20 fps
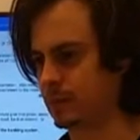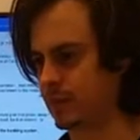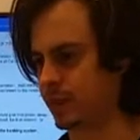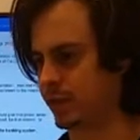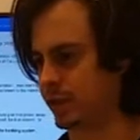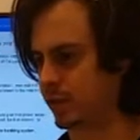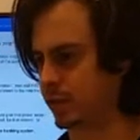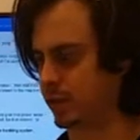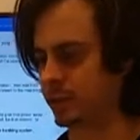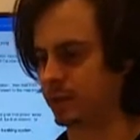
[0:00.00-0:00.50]

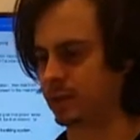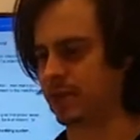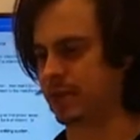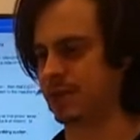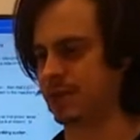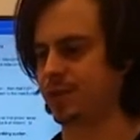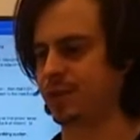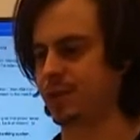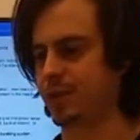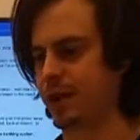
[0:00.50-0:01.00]
So
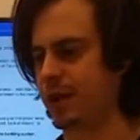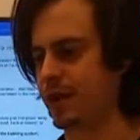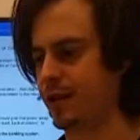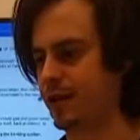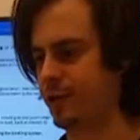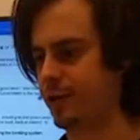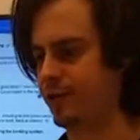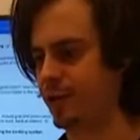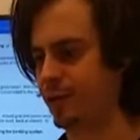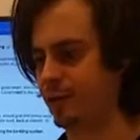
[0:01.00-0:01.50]
this is a great
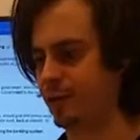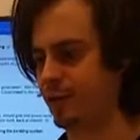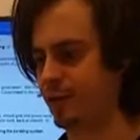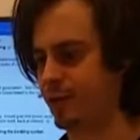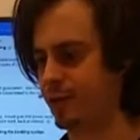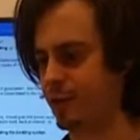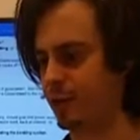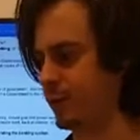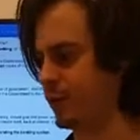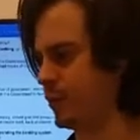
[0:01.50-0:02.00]
interview.
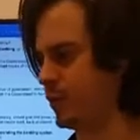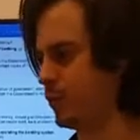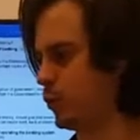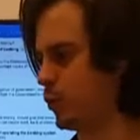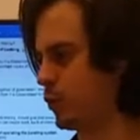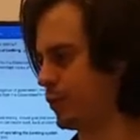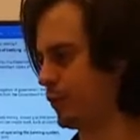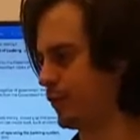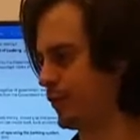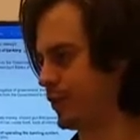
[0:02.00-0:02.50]
You can read
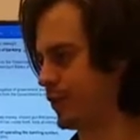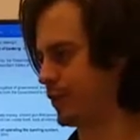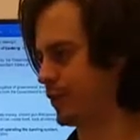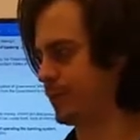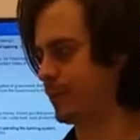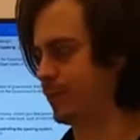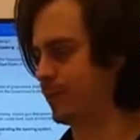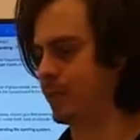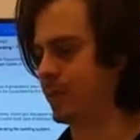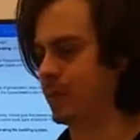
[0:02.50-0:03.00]
more of it.